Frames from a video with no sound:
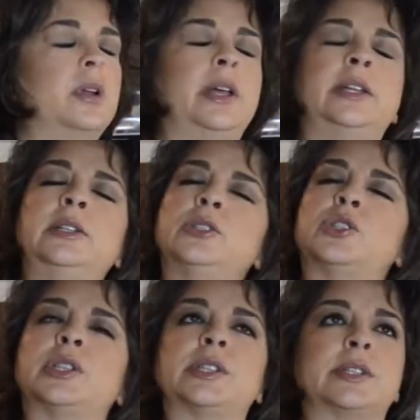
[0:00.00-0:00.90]
And it is
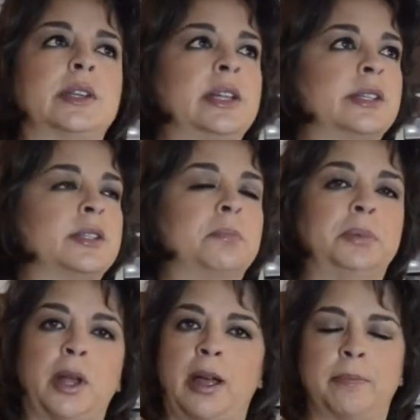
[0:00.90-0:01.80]
just, it's
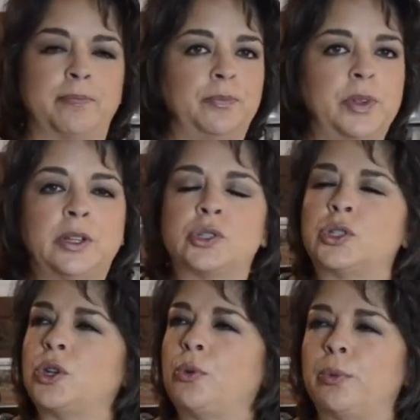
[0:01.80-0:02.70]
sublime. It's so